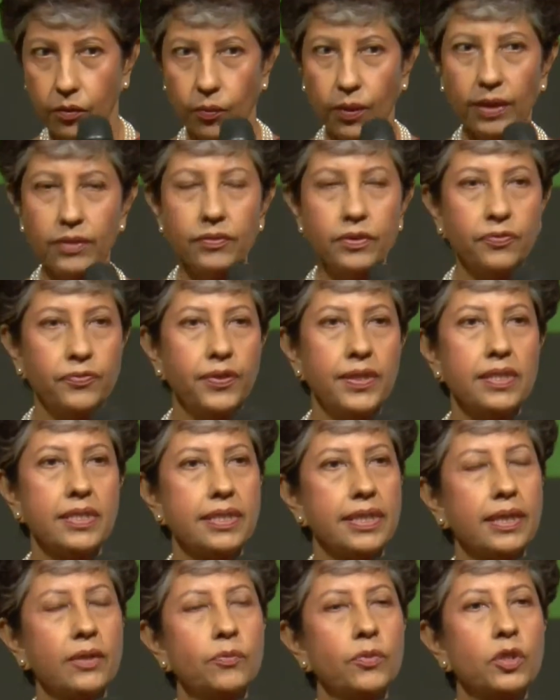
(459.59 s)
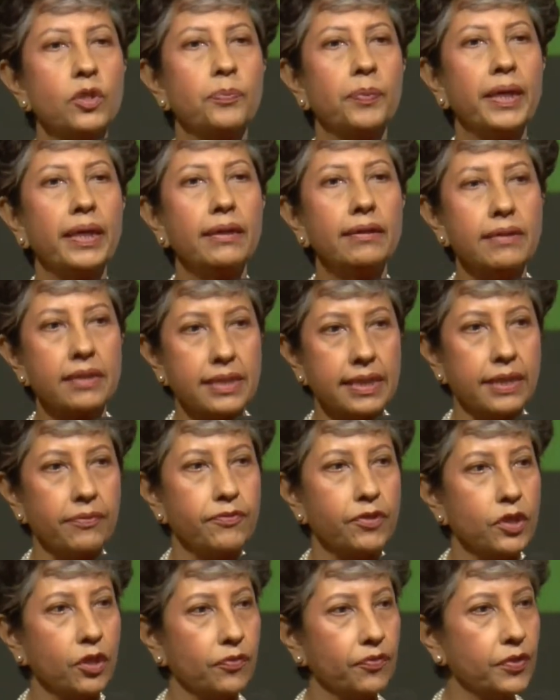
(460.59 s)
One of the first thing would be the
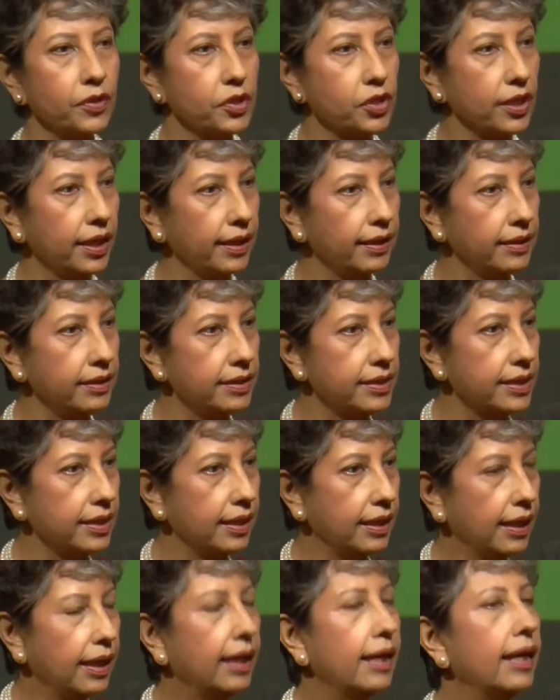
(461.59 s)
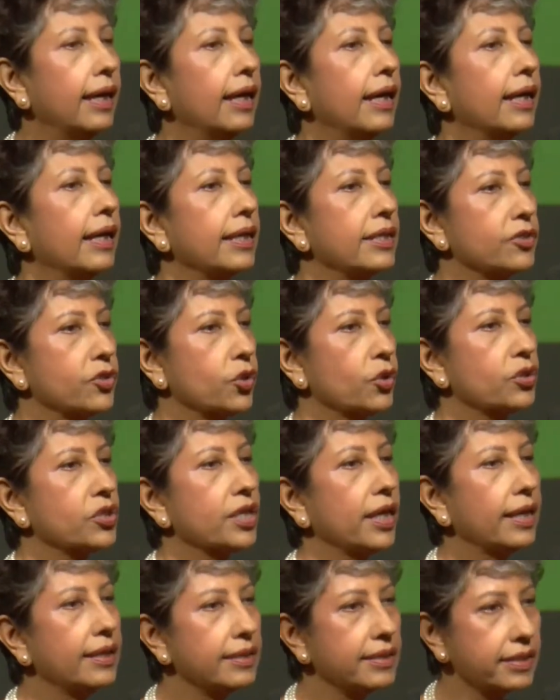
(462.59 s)
safety of your child. Is your
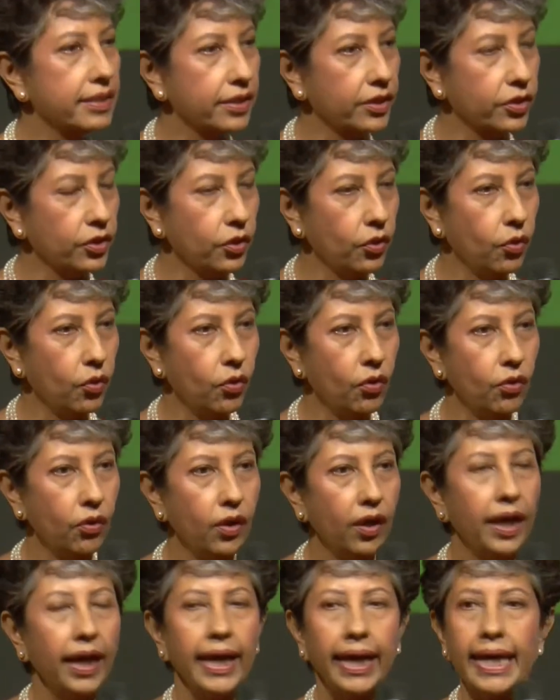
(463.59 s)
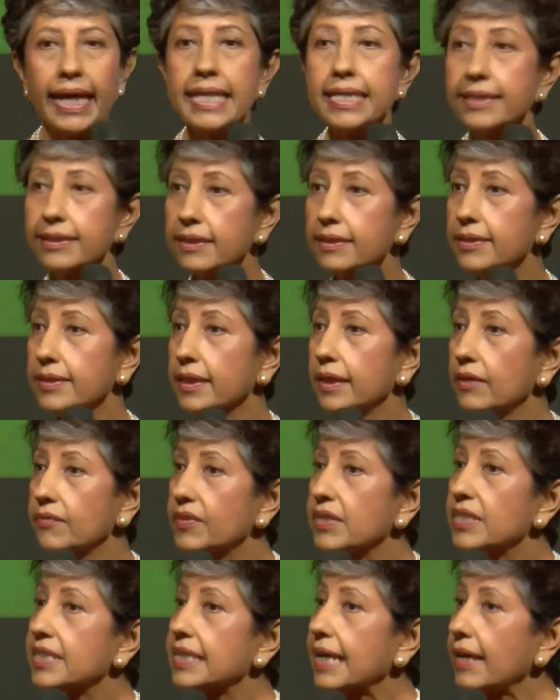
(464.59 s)
child secure? Is the
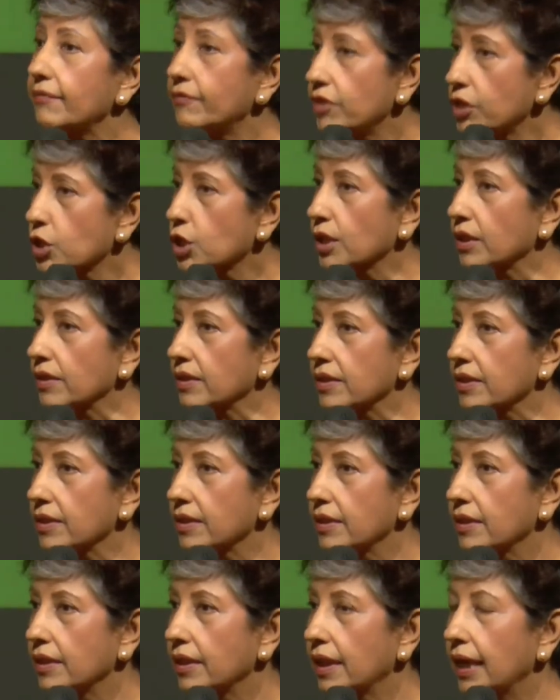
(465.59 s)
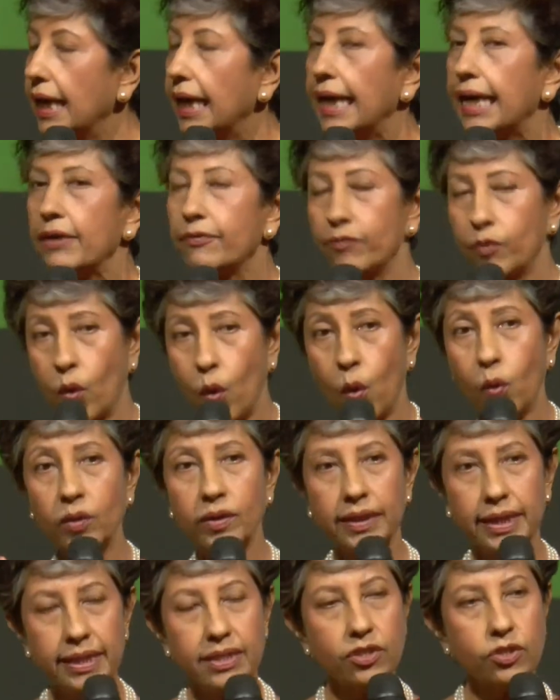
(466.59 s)
service efficient? If
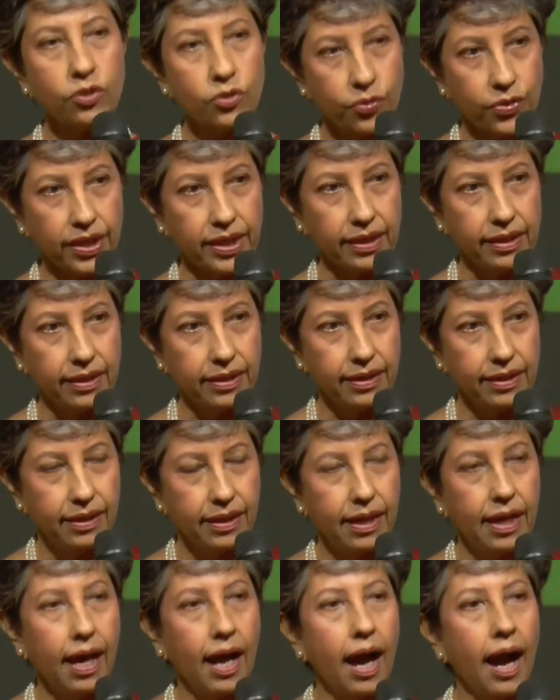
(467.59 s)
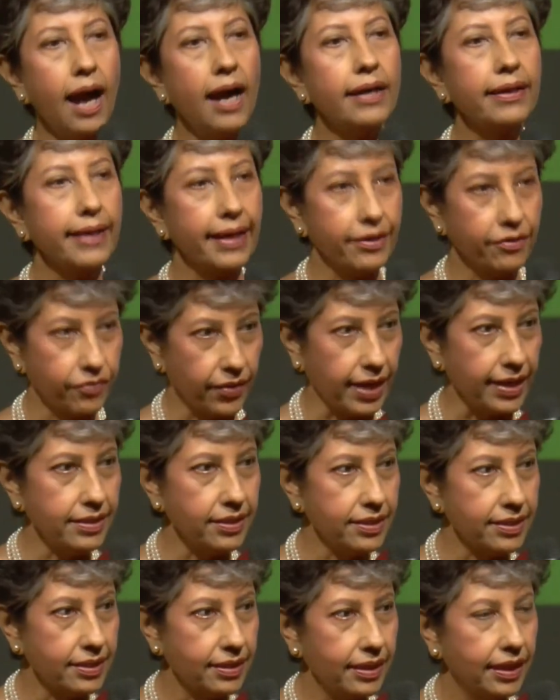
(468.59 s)
all these 3 are
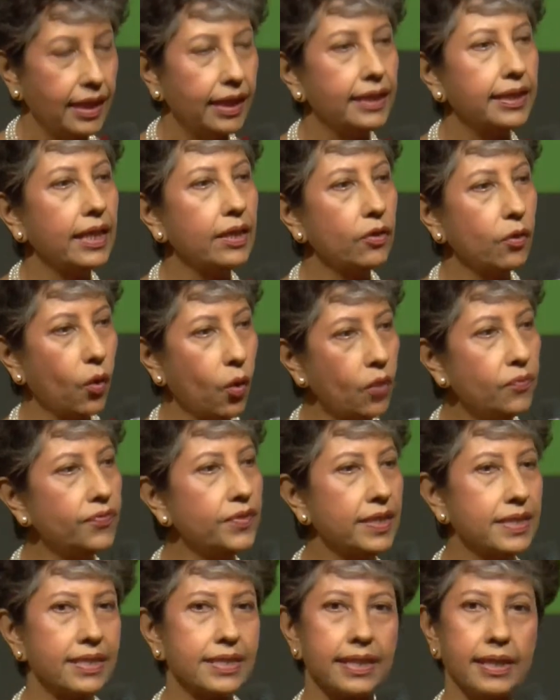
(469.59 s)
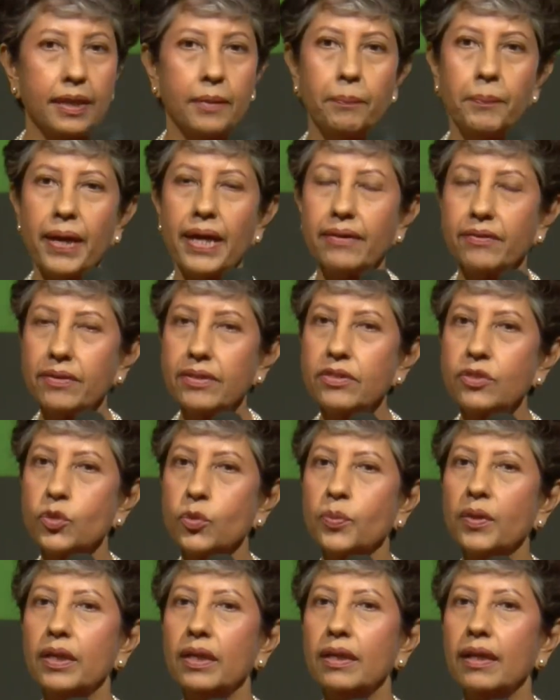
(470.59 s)
addressed, then obviously
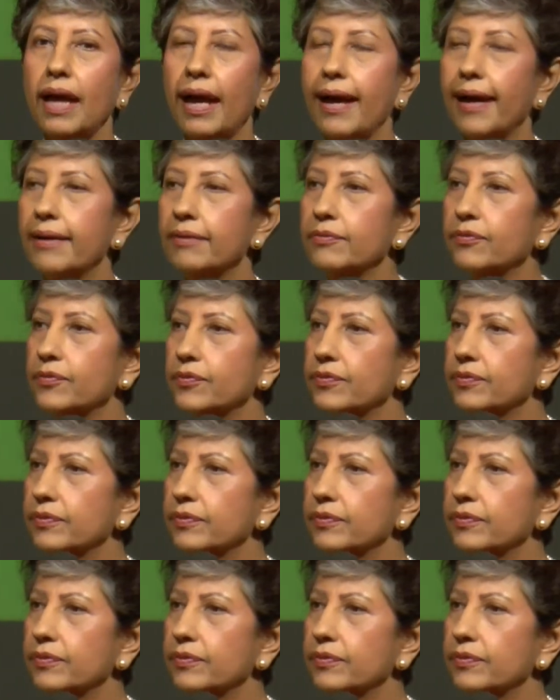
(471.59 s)
parents will have